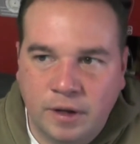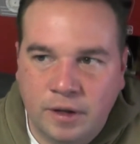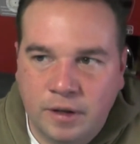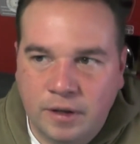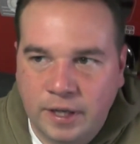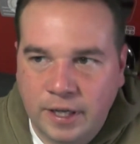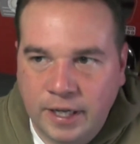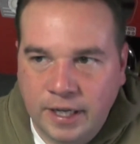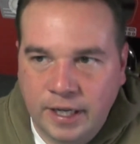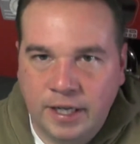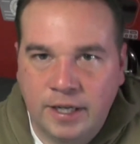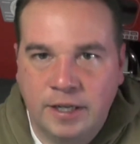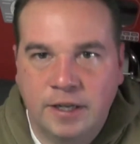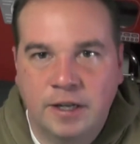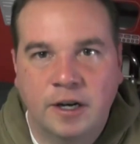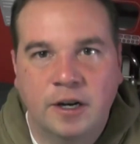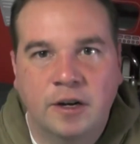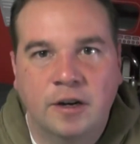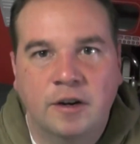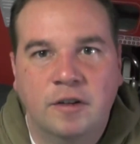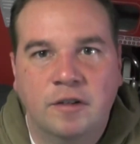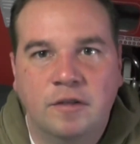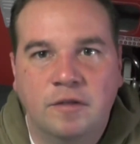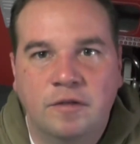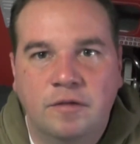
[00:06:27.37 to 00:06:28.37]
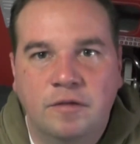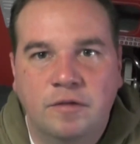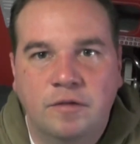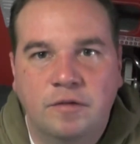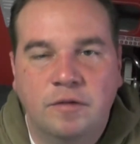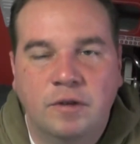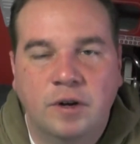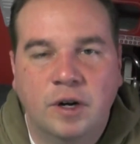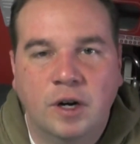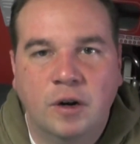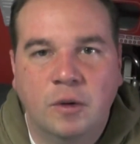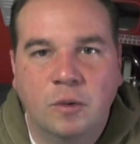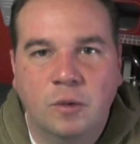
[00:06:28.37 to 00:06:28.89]
the end of
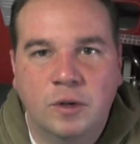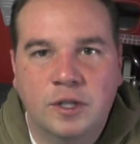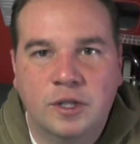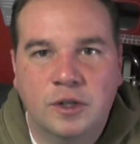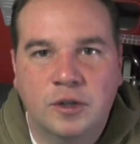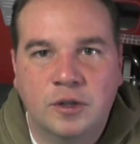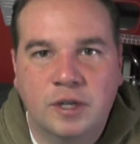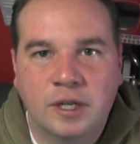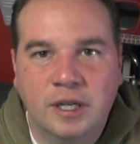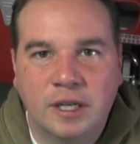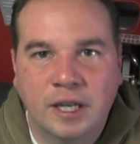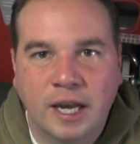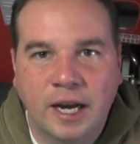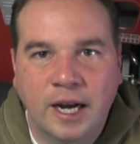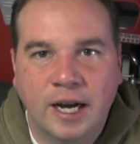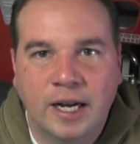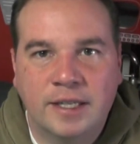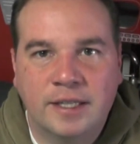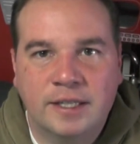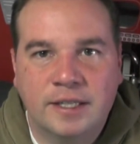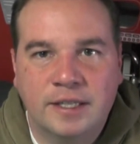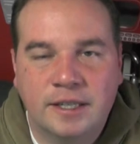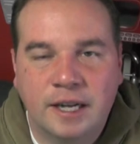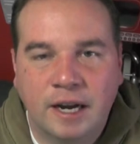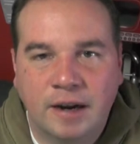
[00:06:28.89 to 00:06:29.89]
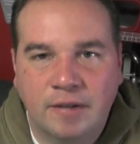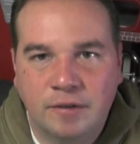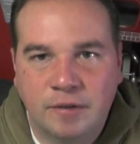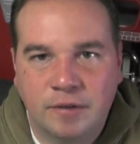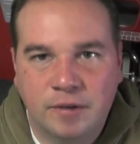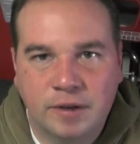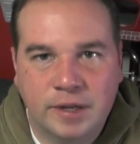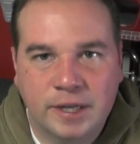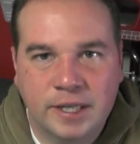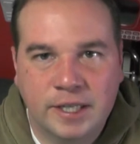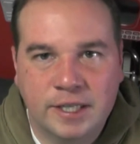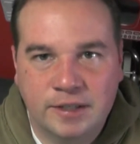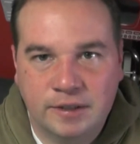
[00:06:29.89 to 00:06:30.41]
uh, Wizard and Glass after the,
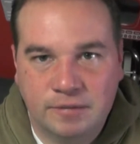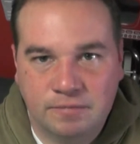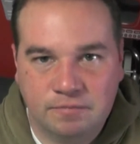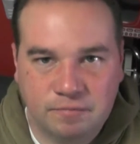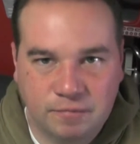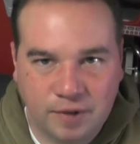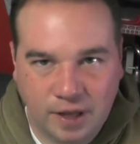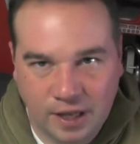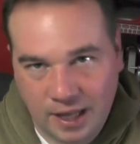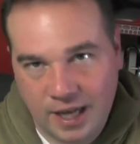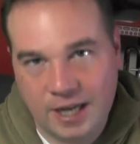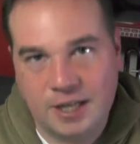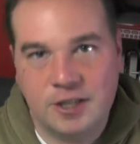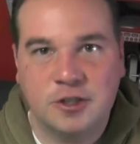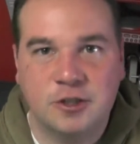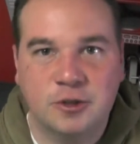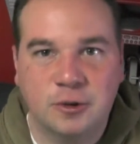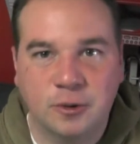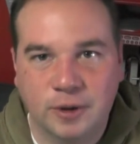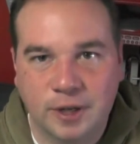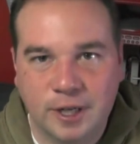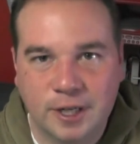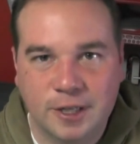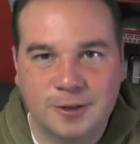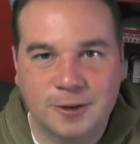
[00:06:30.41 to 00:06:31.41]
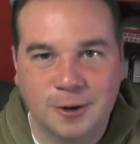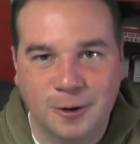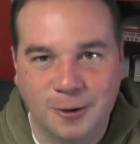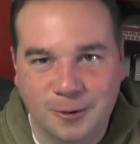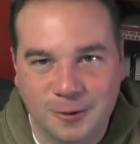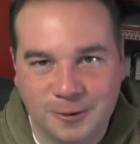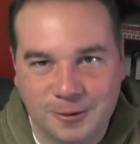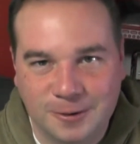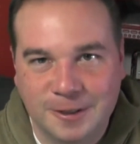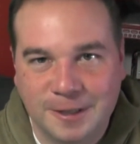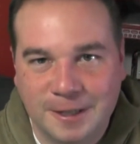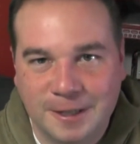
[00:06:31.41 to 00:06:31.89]
his the last story he told,